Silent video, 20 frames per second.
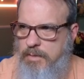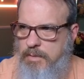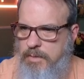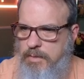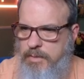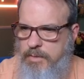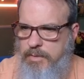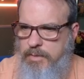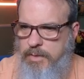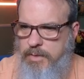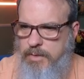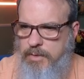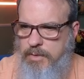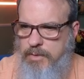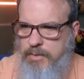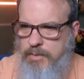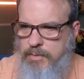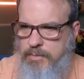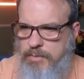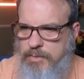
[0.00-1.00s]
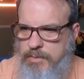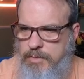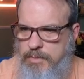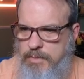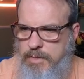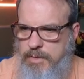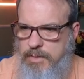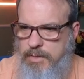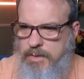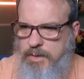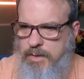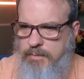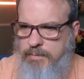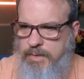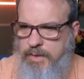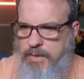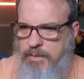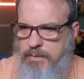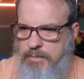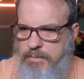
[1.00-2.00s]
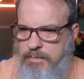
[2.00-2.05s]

You can close anytime now.